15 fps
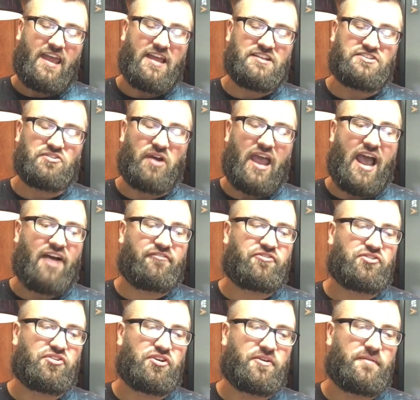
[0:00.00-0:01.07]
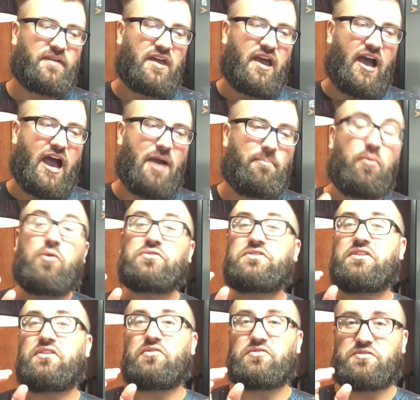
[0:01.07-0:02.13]
And so after I
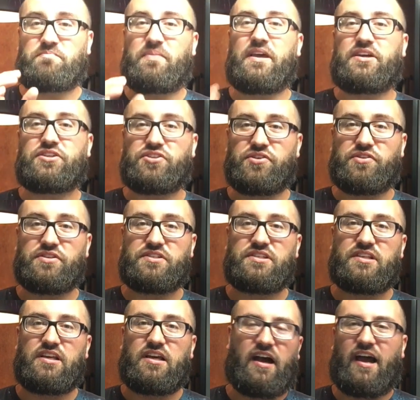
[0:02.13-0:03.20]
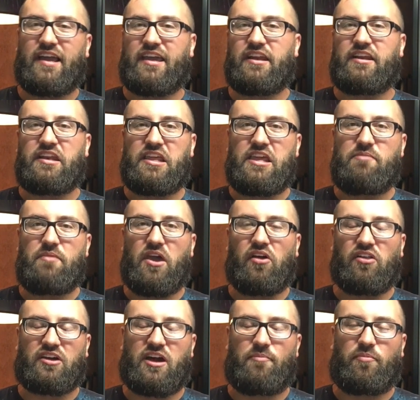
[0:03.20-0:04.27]
posted those pictures, I get an
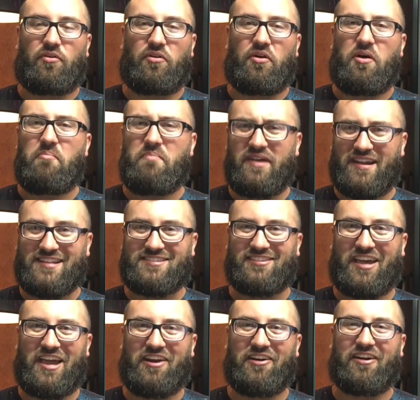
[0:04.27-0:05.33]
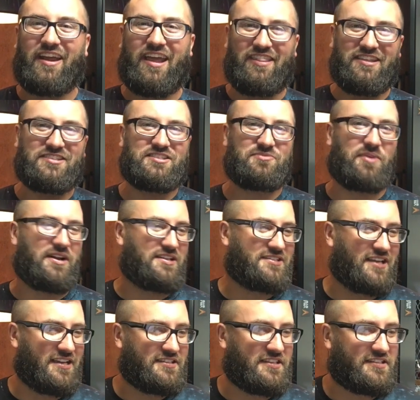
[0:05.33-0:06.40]
email a couple minutes later, and this is what it
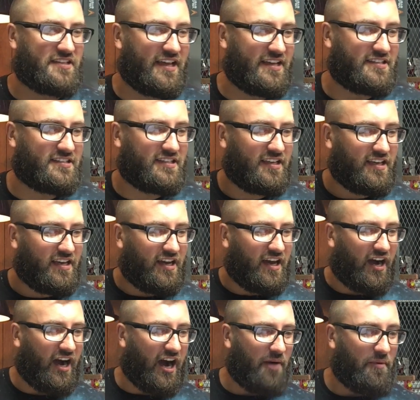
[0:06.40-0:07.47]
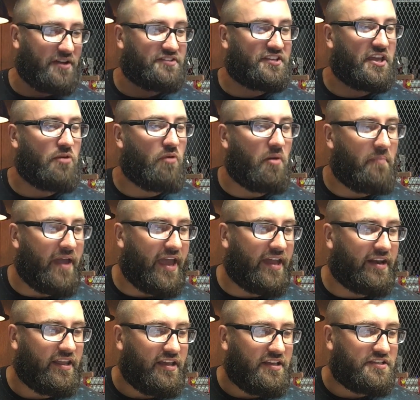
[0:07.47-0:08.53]
says. He says, I tell you what,
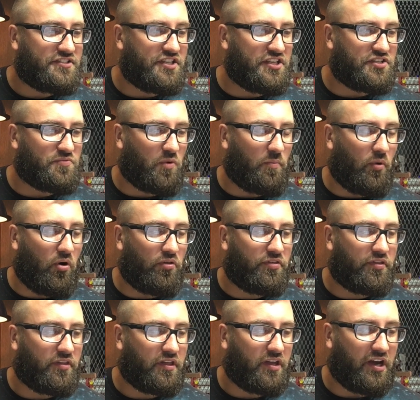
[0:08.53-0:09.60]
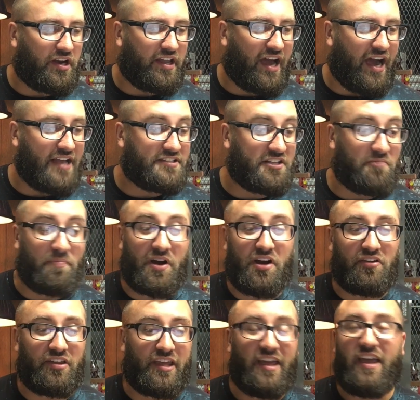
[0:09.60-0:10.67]
man, since we're both gun guys and
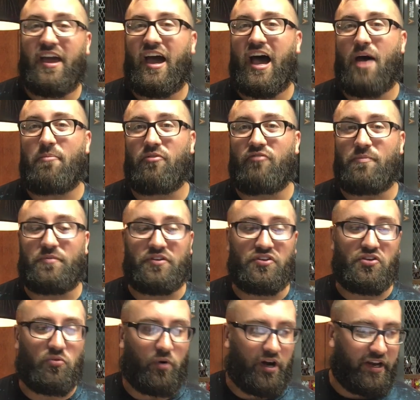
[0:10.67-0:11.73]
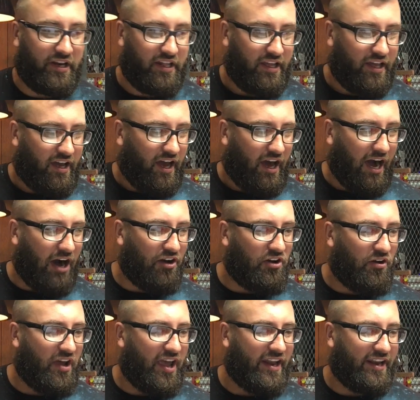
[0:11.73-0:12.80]
apparently I've been ripped a new one, I'll
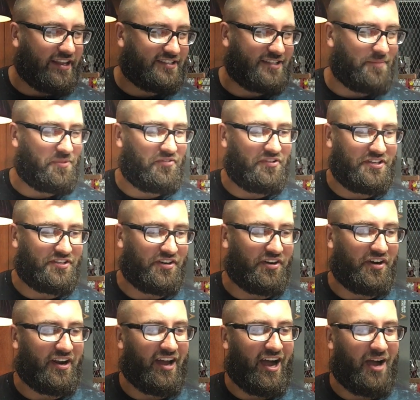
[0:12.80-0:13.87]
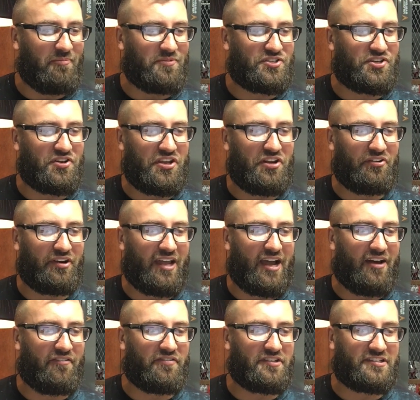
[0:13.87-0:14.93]
go ahead and accept the return. I'm sure you don't
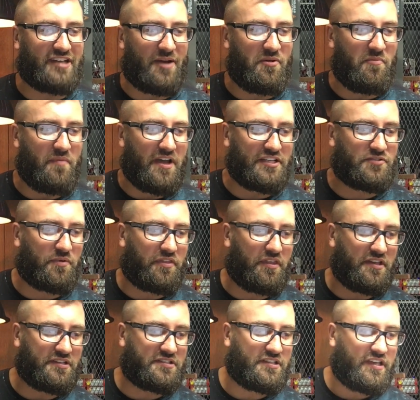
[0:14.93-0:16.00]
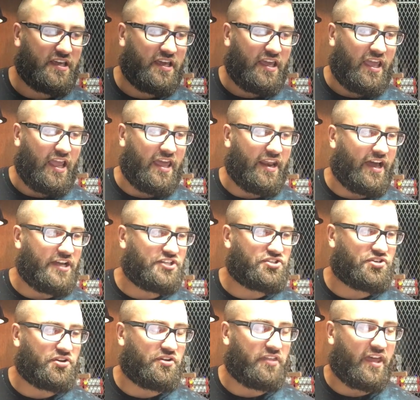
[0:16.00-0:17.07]
have the time to mess with this, and I
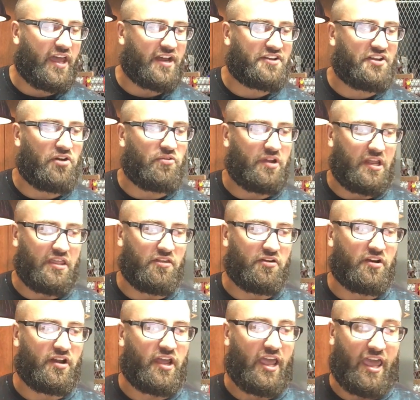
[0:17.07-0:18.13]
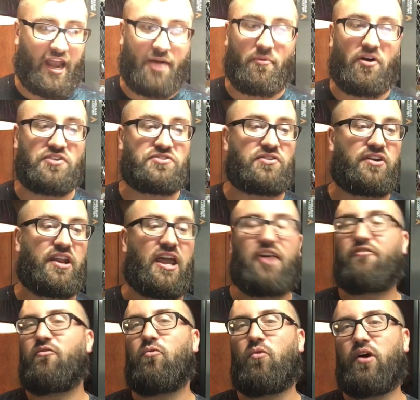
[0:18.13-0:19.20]
sure the heck don't either. And I'm also gonna
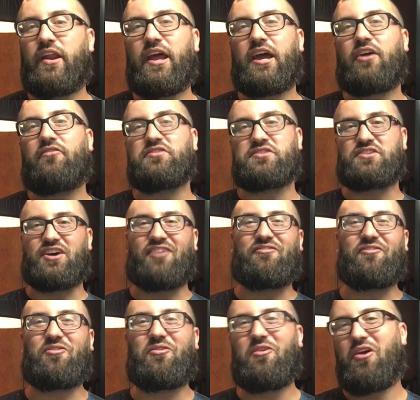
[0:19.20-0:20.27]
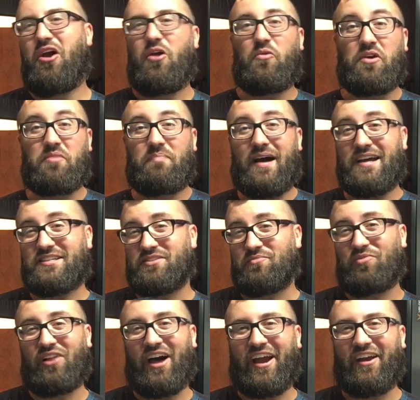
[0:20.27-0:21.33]
have one heck of a scuffle with my
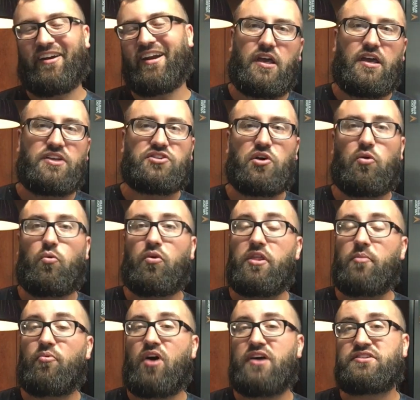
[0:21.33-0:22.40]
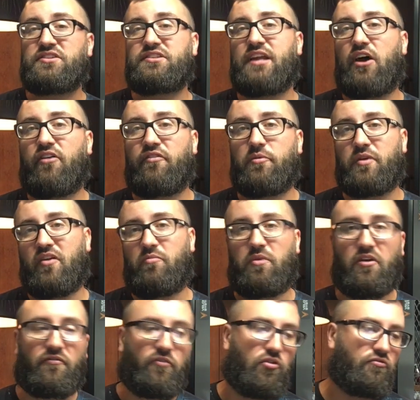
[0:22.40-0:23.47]
supplier. So we're in the process now of him giving
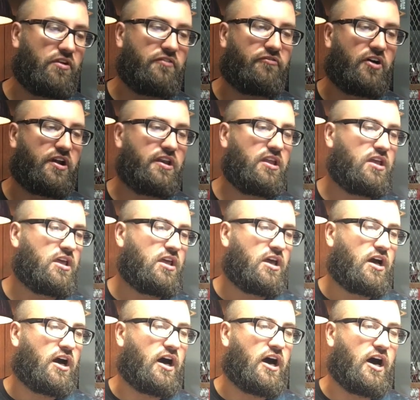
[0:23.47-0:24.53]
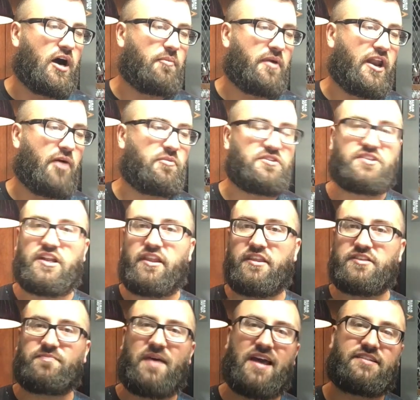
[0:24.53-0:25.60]
me a full refund, and I'll be sending
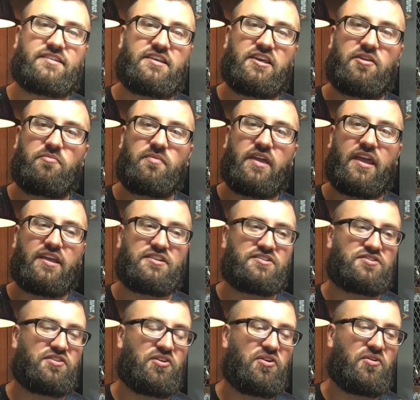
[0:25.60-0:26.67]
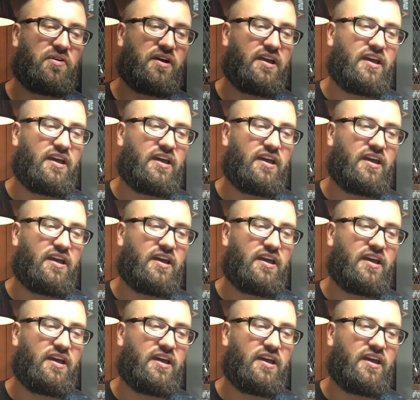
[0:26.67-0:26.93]
this back to him. And so